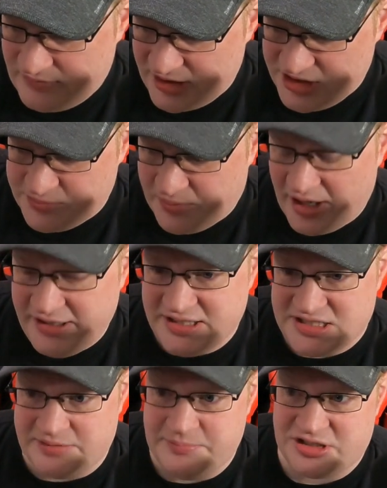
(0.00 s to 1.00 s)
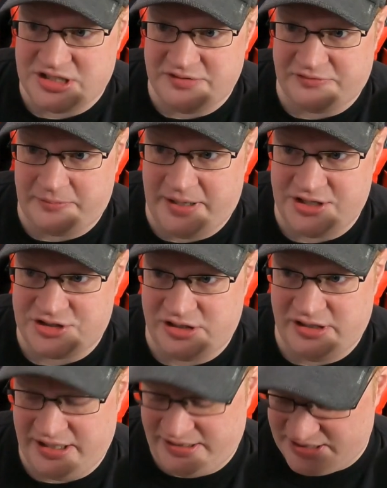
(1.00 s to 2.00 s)
spreading this
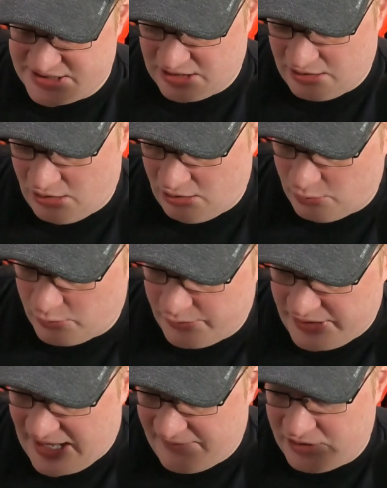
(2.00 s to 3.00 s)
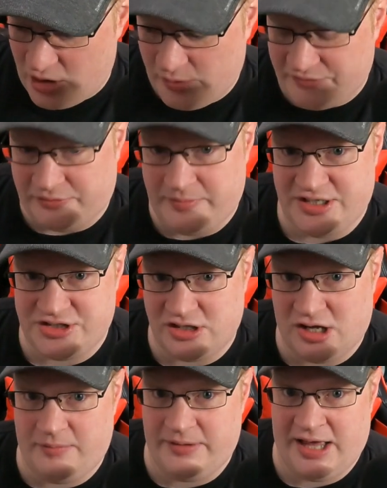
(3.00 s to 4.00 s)
misinformation in this lull where we have no information
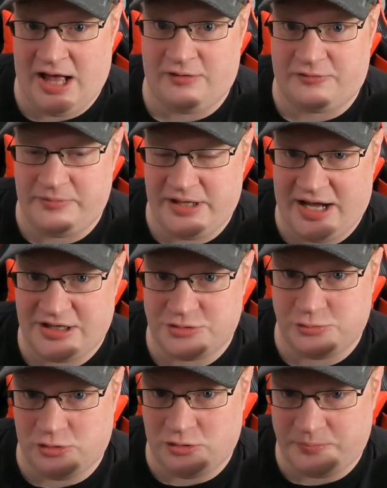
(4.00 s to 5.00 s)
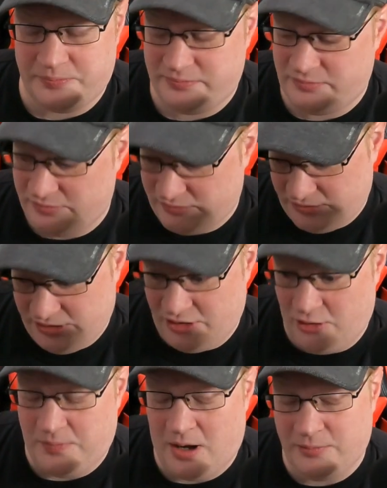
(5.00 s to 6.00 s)
coming out from the actual, you
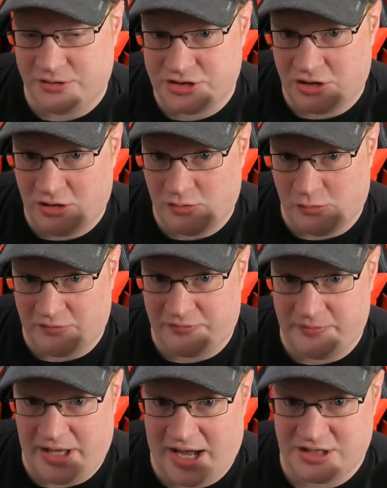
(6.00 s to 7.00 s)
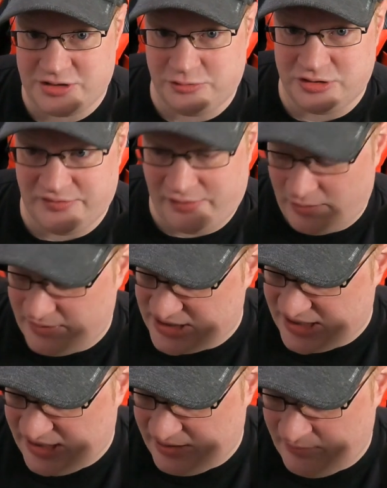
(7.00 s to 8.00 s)
know, publisher or from the actual development
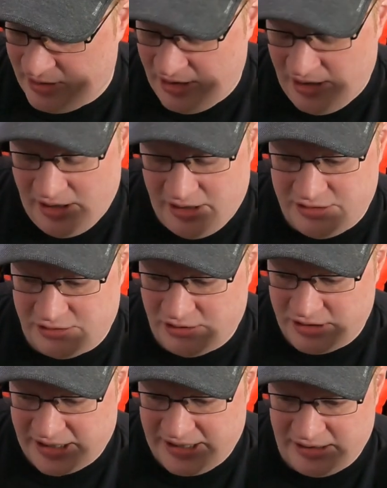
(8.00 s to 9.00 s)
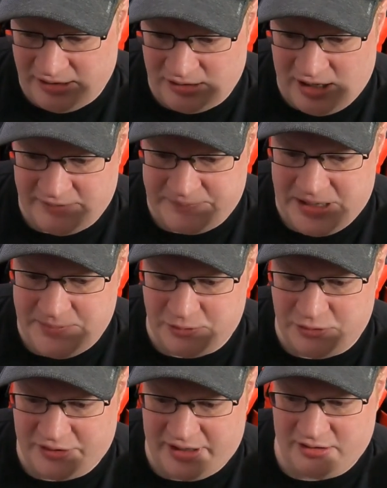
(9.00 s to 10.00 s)
team, you're going to get a lot of
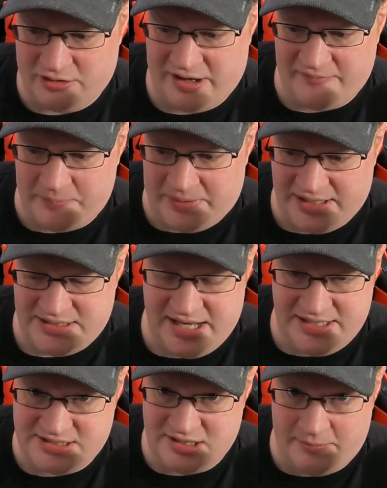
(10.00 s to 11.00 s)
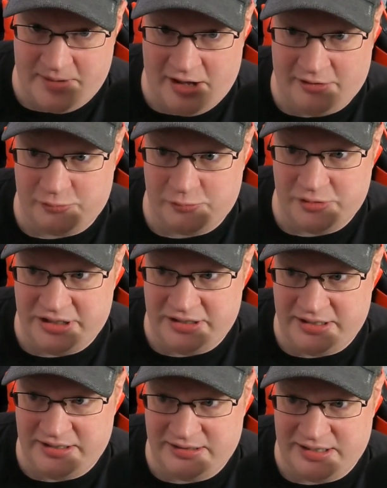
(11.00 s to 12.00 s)
people that are going to have a bad taste in their mouth
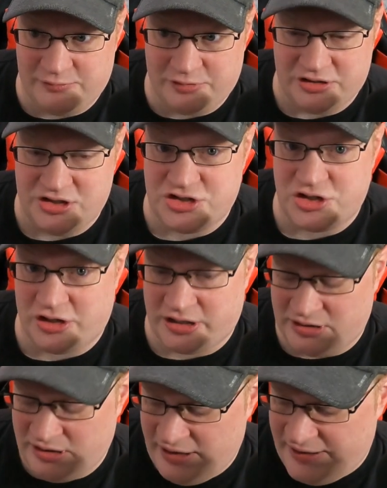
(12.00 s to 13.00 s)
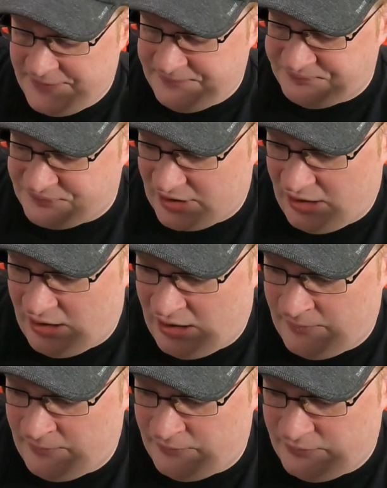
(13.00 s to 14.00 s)
when they really shouldn't.
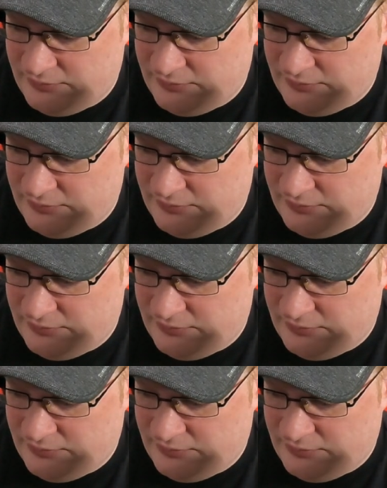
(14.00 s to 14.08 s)
Um...